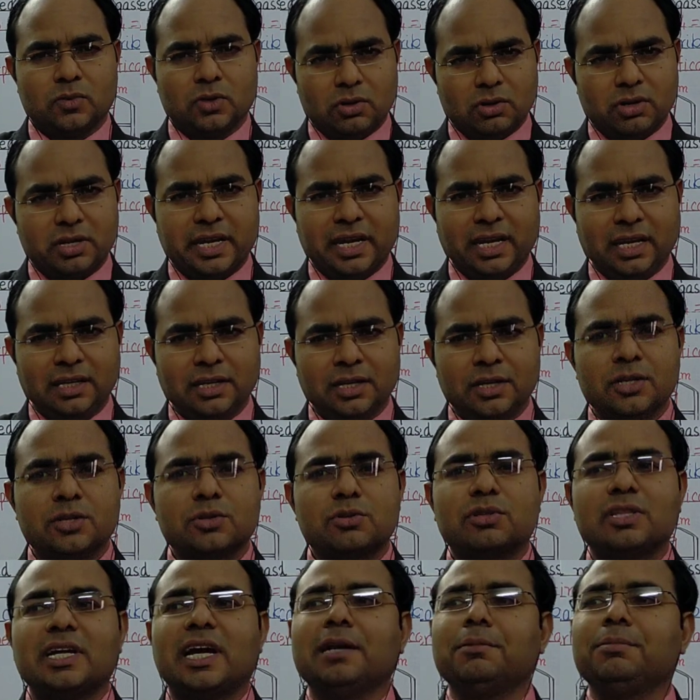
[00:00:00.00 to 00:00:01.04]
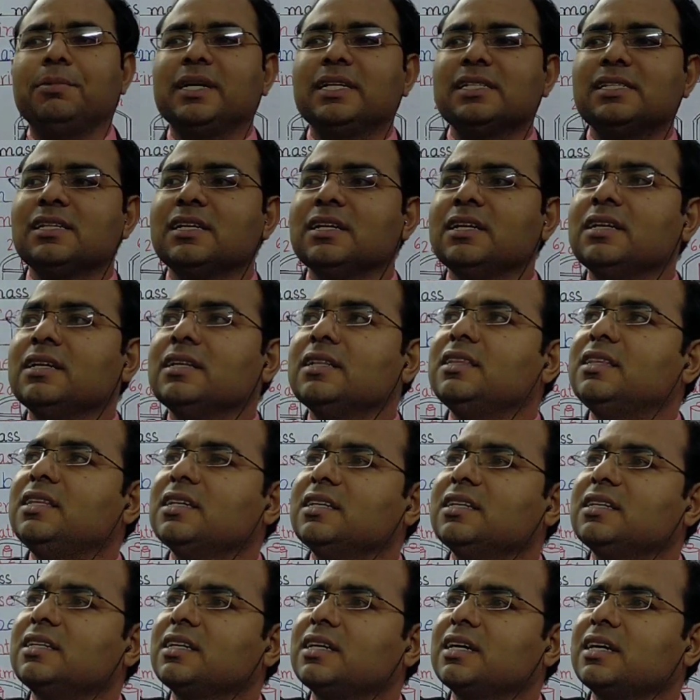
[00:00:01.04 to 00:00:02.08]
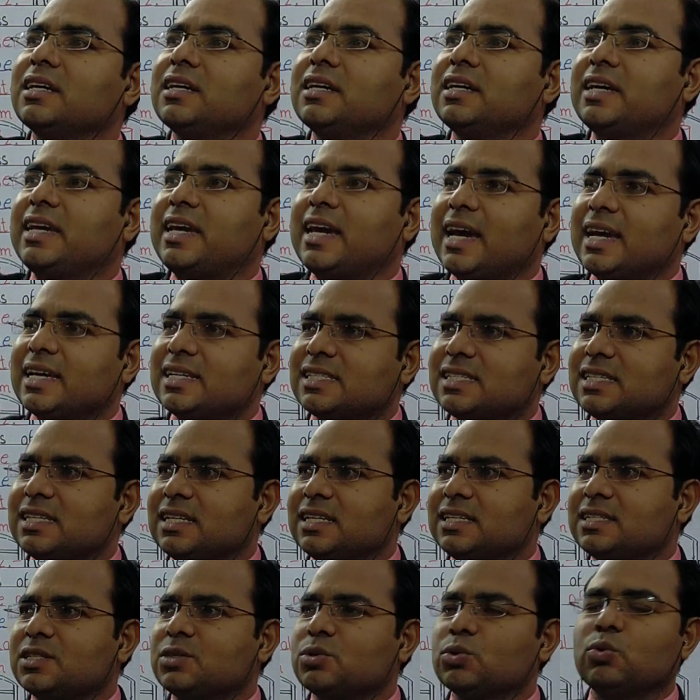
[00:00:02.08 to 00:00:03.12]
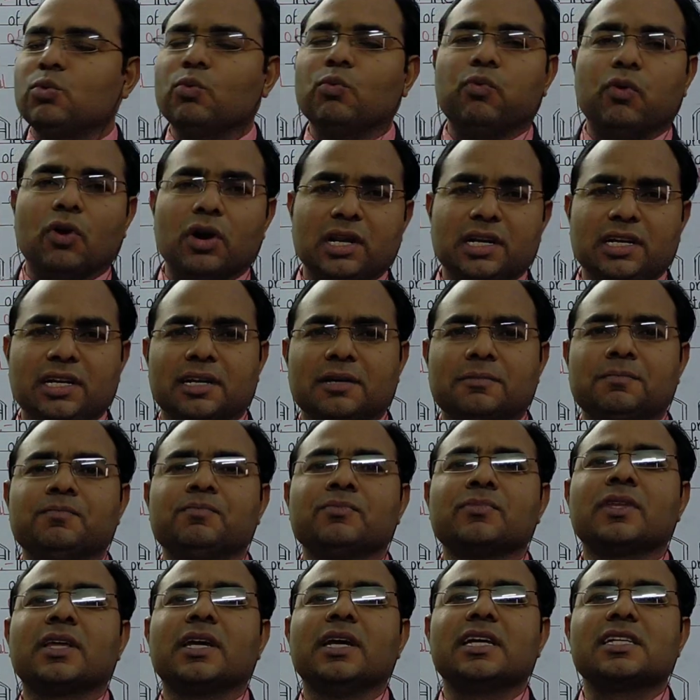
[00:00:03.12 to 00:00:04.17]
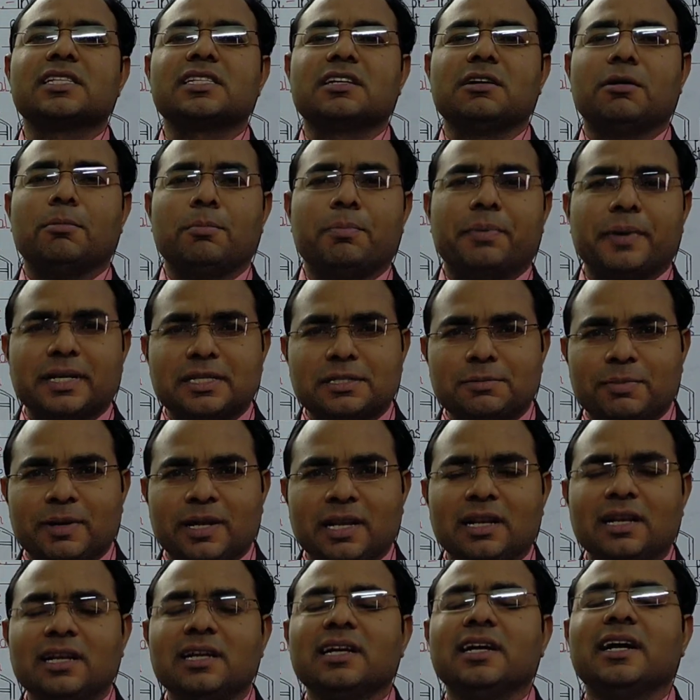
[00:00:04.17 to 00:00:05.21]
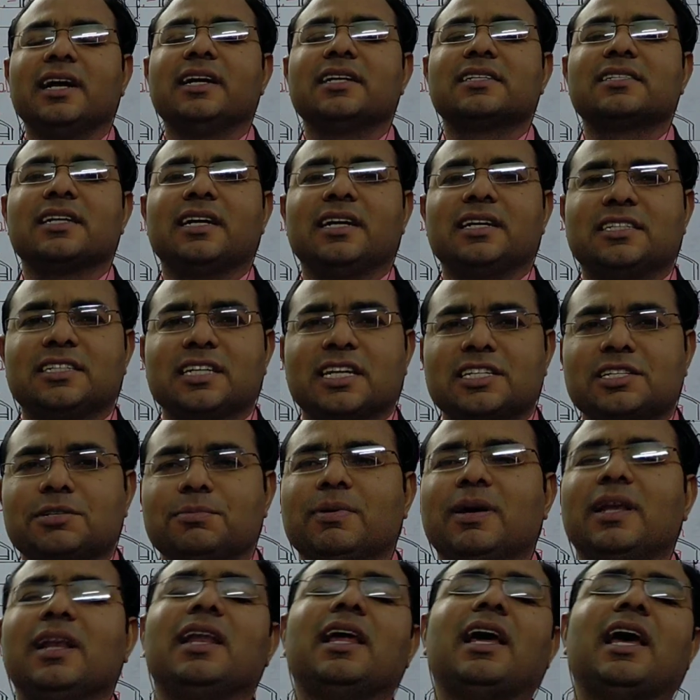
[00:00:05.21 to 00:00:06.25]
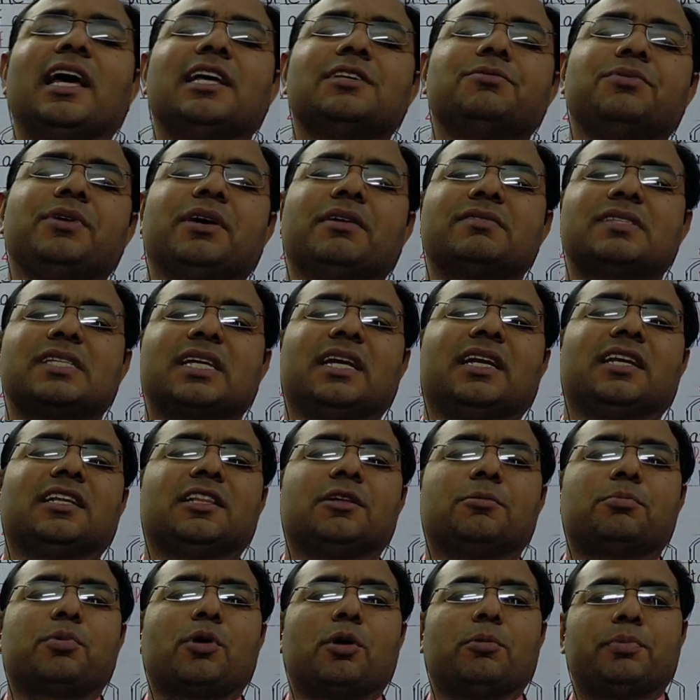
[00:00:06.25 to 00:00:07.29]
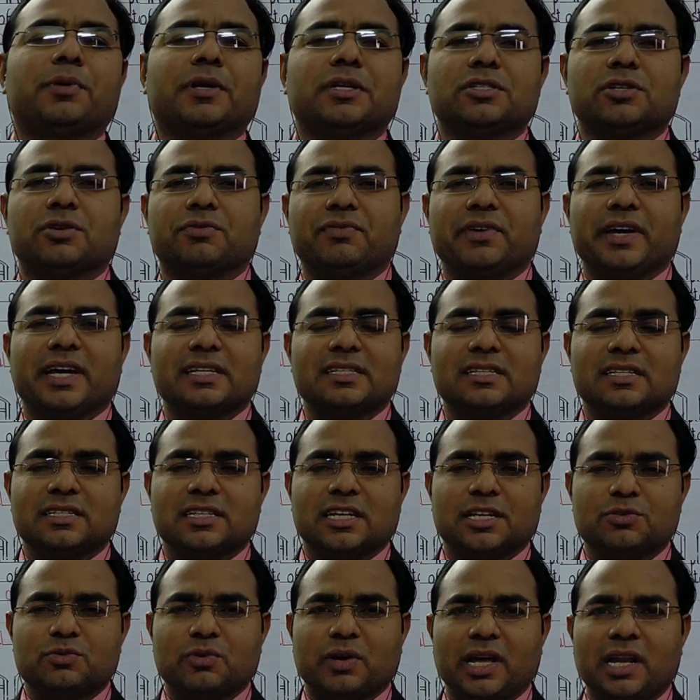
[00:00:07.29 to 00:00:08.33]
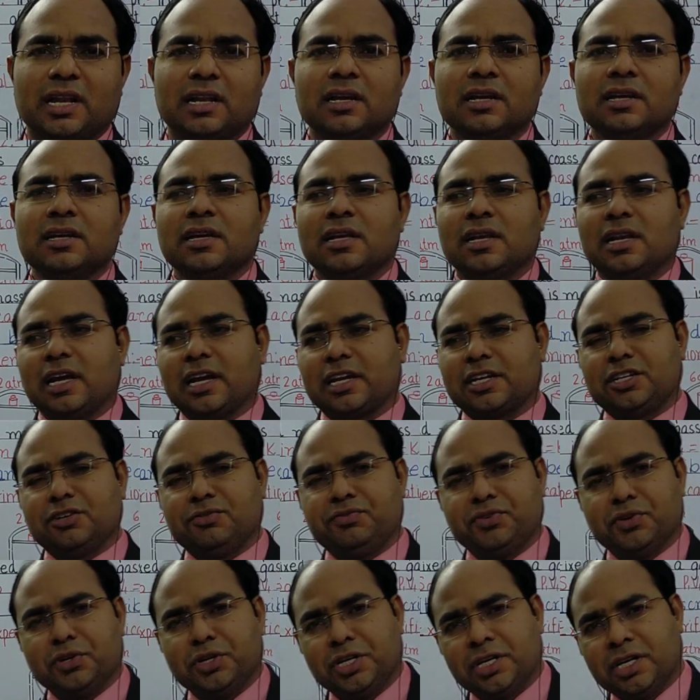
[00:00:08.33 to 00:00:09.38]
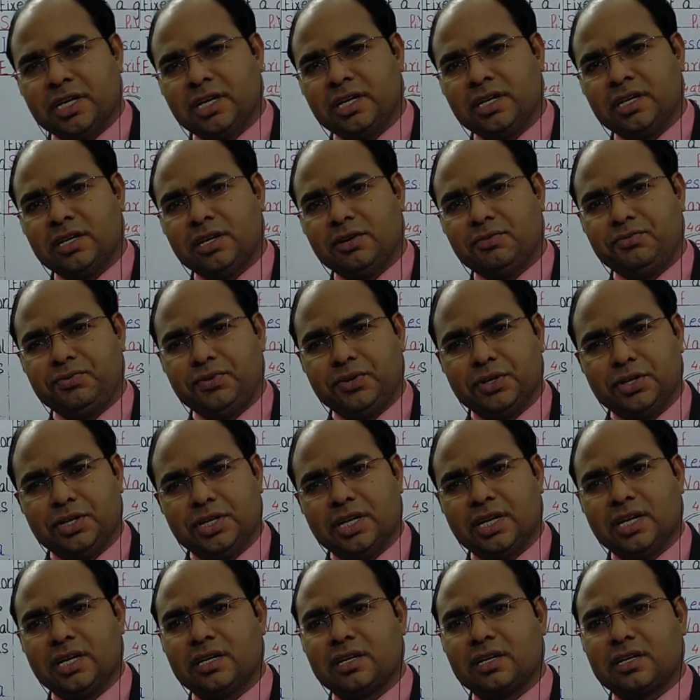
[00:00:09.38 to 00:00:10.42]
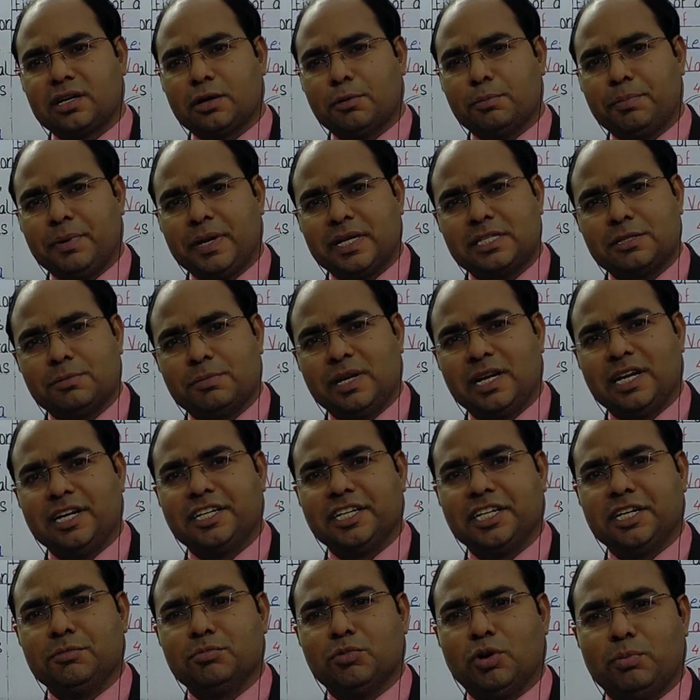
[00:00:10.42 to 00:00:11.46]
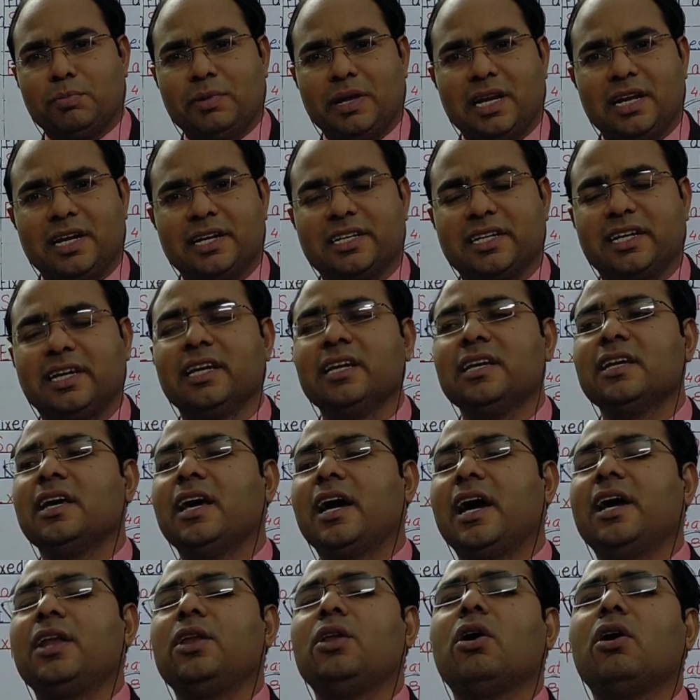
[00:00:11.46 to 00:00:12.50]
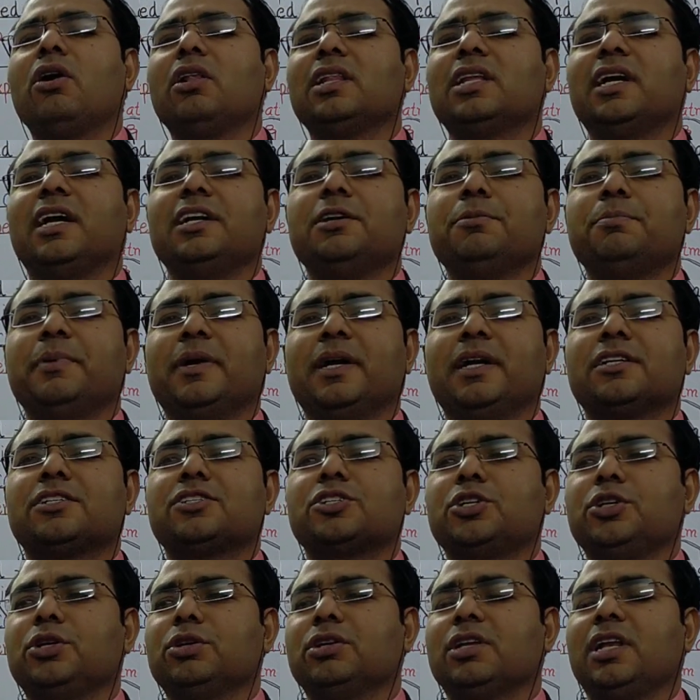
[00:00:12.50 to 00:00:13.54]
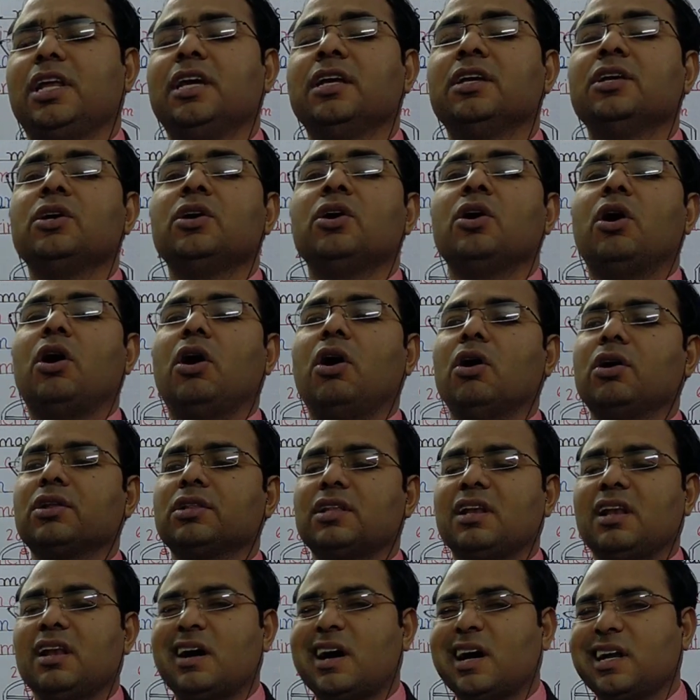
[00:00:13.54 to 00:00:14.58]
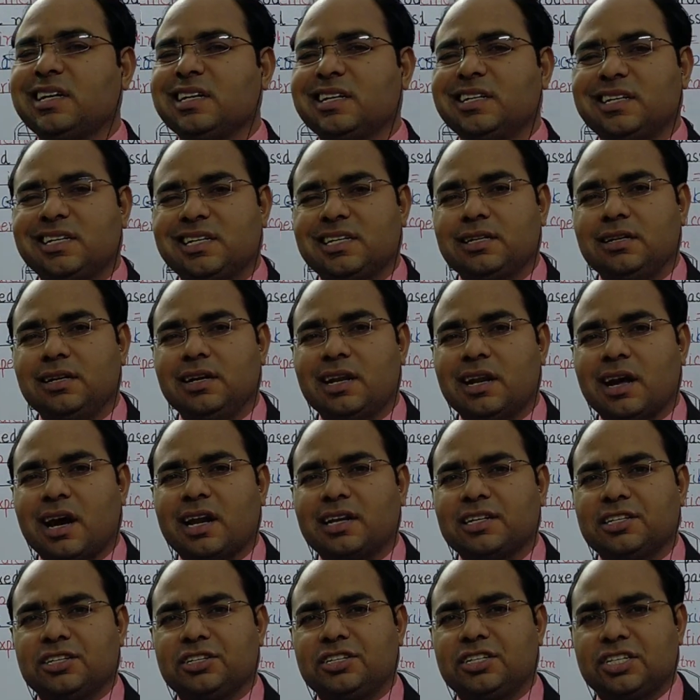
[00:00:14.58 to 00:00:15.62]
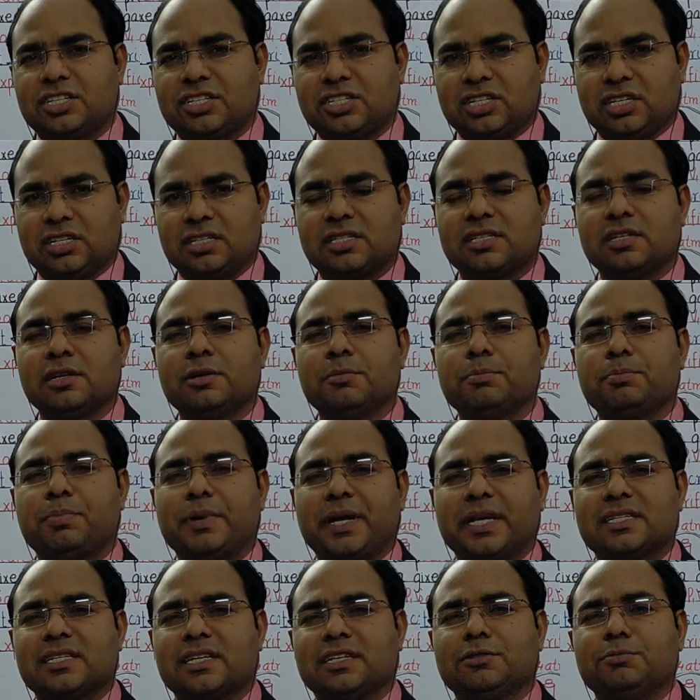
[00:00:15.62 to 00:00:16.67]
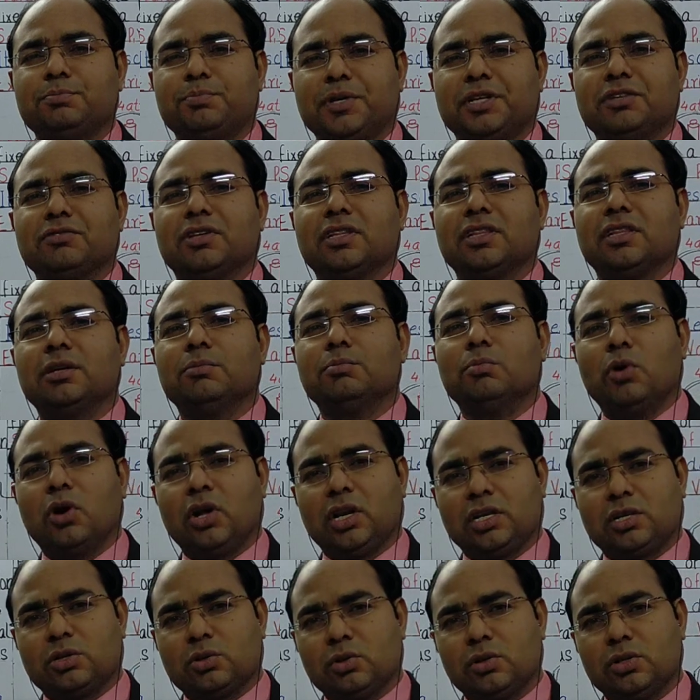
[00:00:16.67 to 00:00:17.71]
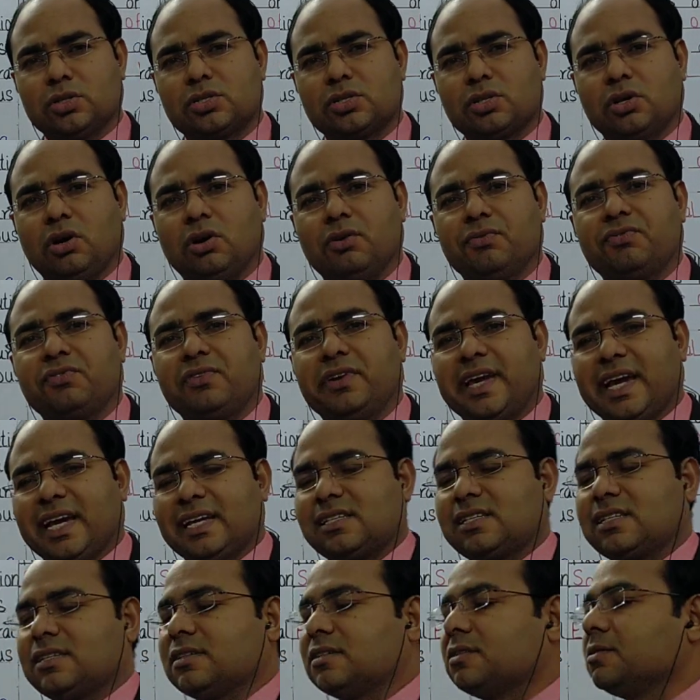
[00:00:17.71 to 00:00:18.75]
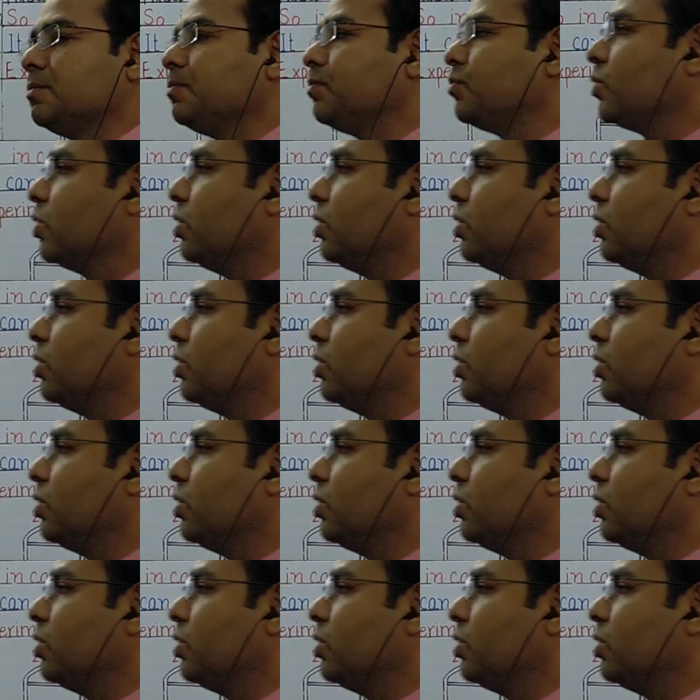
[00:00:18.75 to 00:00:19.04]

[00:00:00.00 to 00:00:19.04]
Okay, so that means the gase's volume is compressible, it's adjustable, as we have seen in the properties of gases as well, like diffusion, fusion, compressibility, mobility, and all that depends usually on the larger distance present between the molecules of gases.